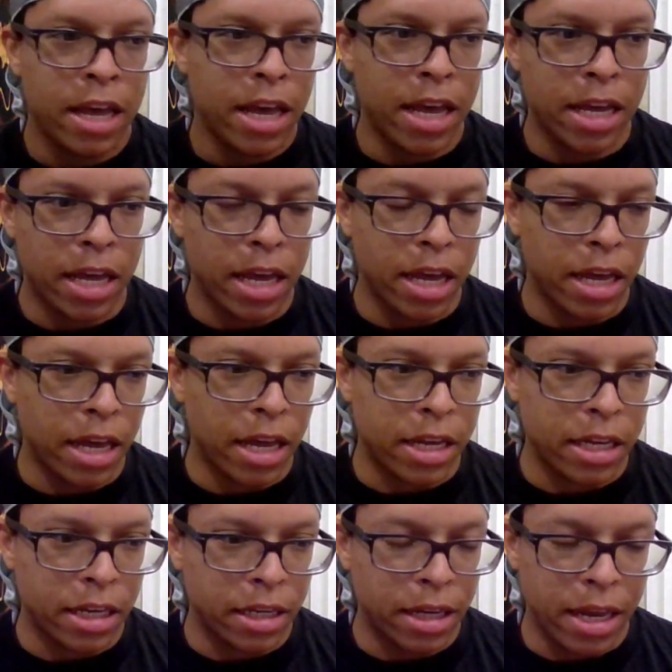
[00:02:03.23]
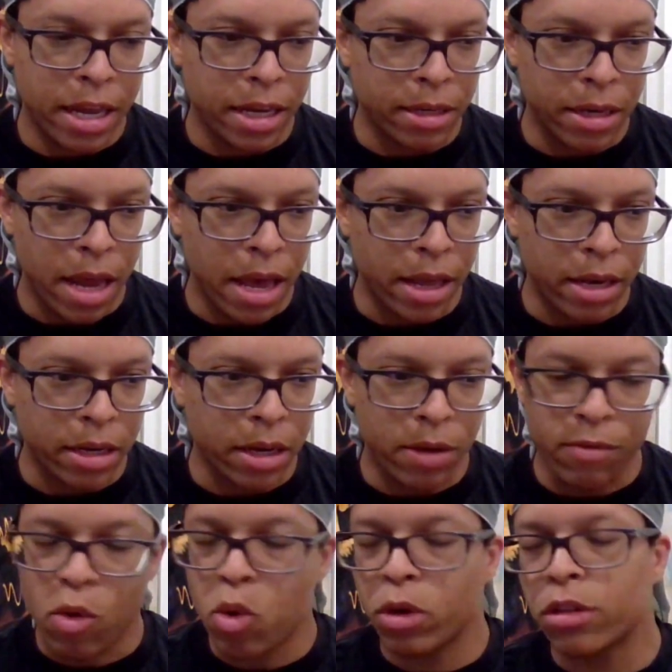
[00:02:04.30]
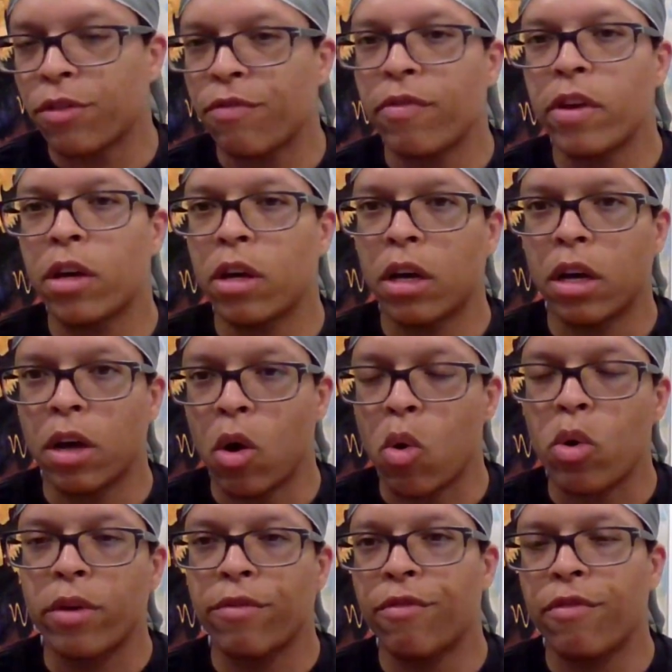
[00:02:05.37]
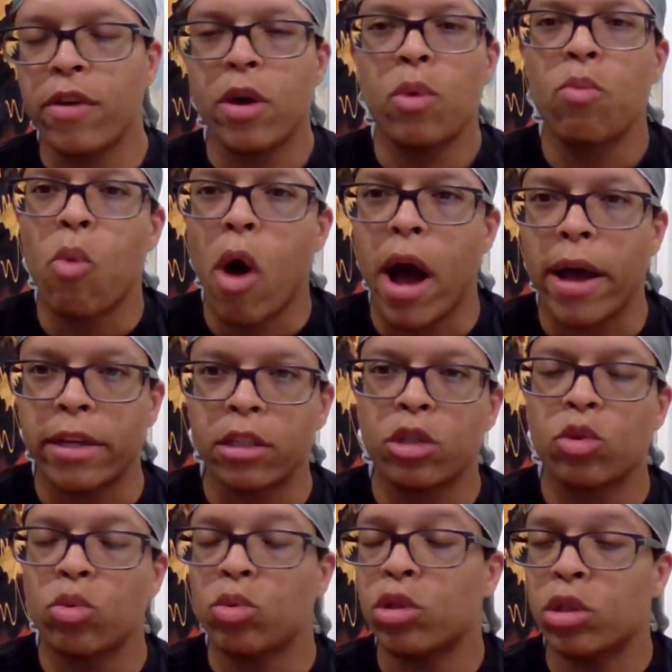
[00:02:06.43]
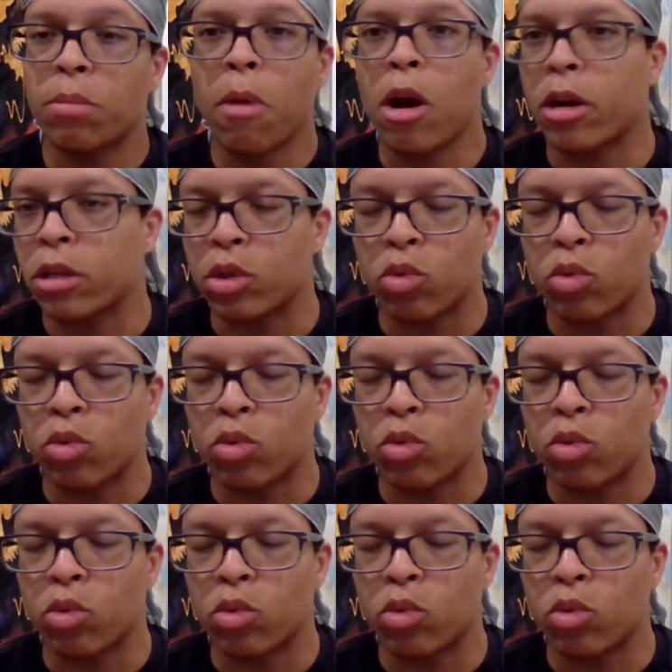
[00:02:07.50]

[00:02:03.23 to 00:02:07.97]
and of course on film-wise to Jamarcus